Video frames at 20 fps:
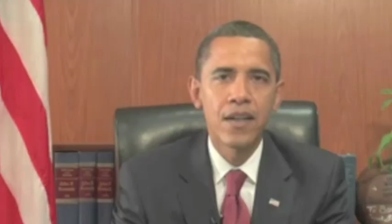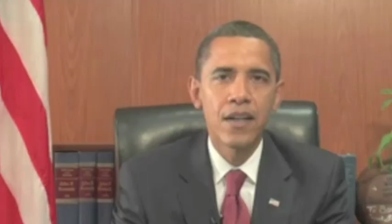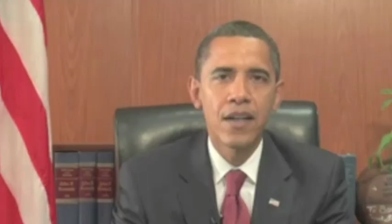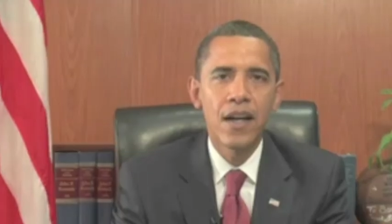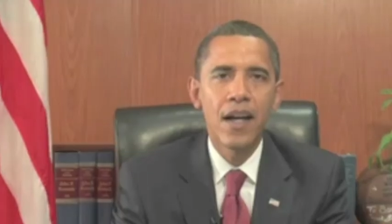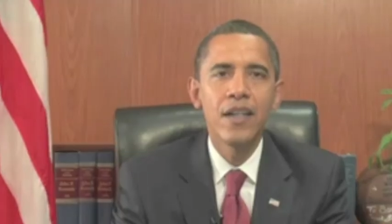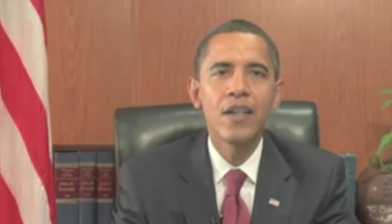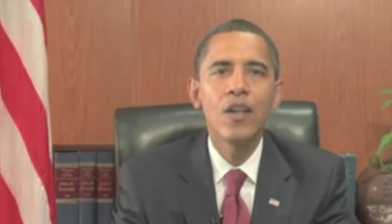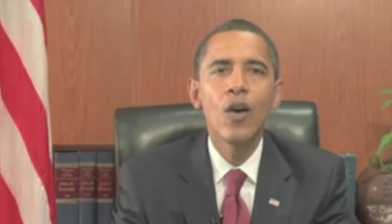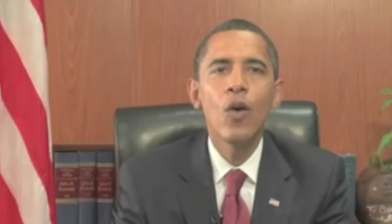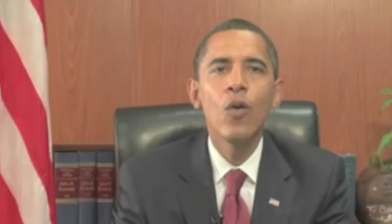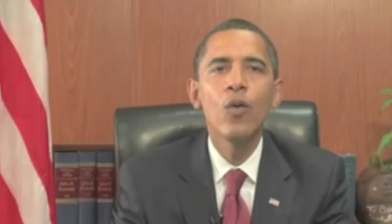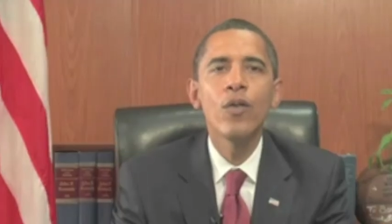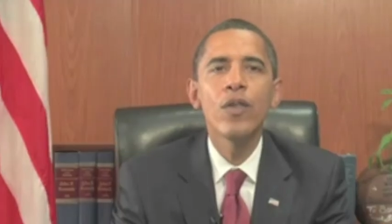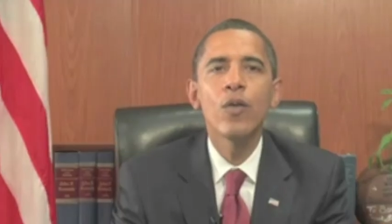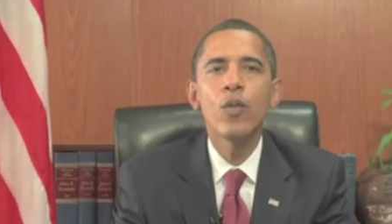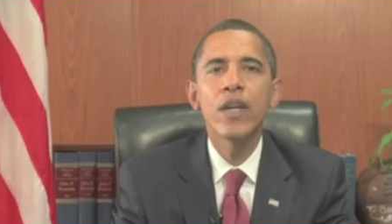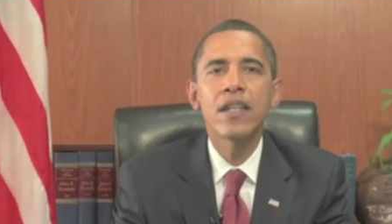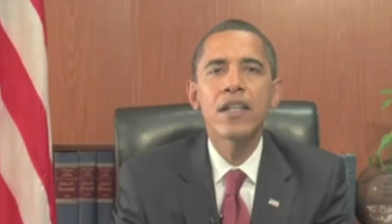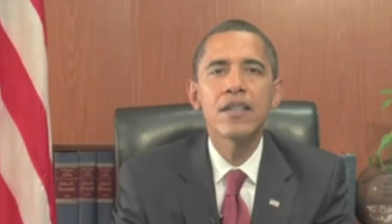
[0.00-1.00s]
I know that
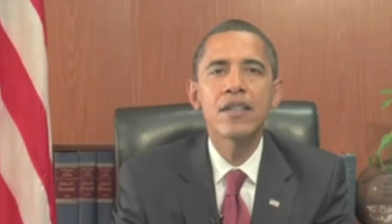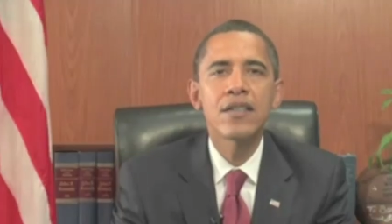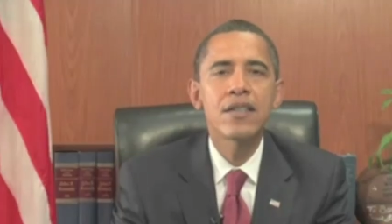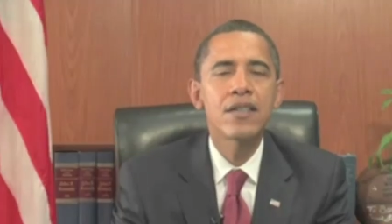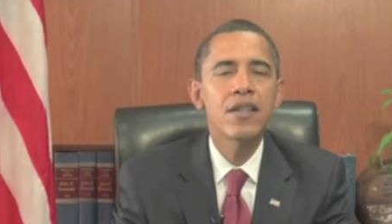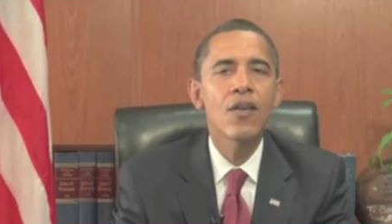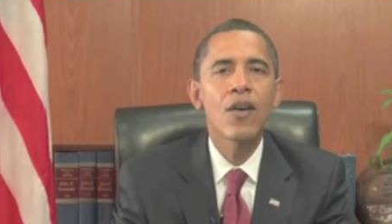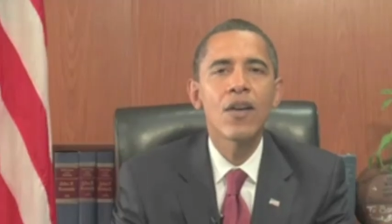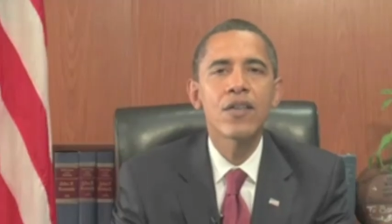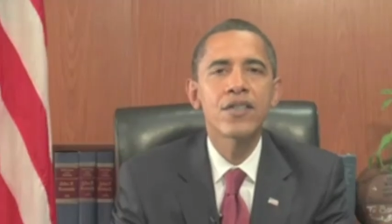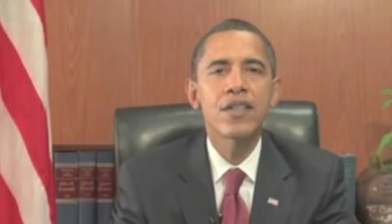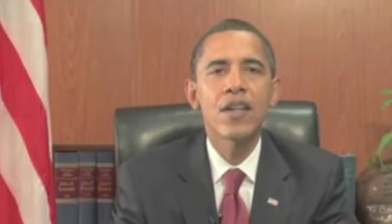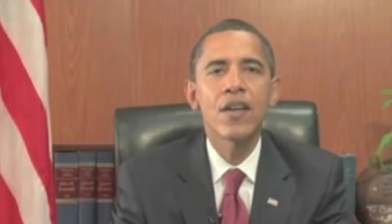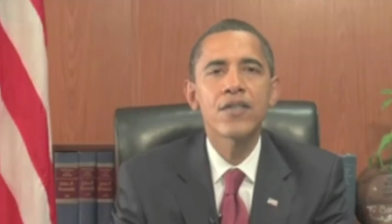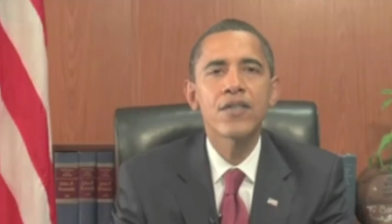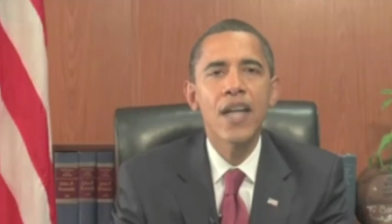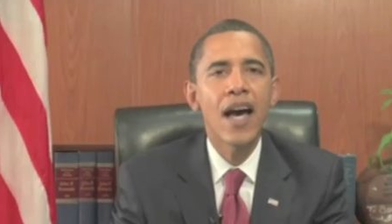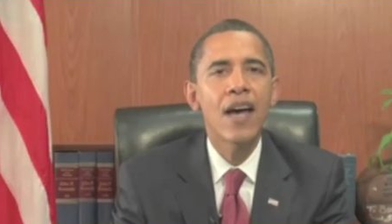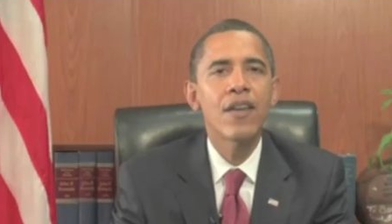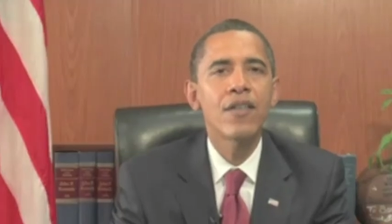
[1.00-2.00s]
we can steer
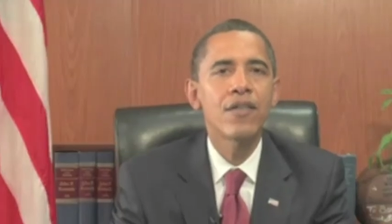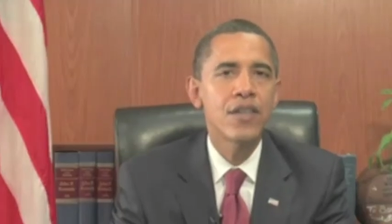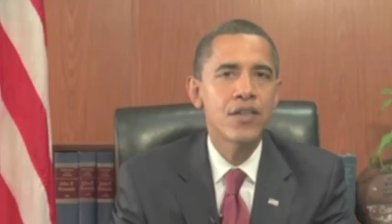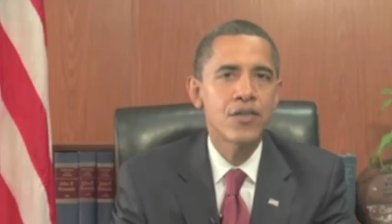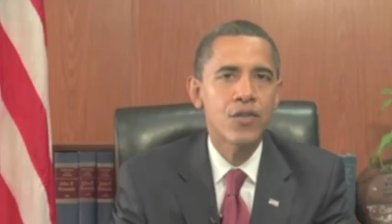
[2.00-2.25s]
ourselves out of this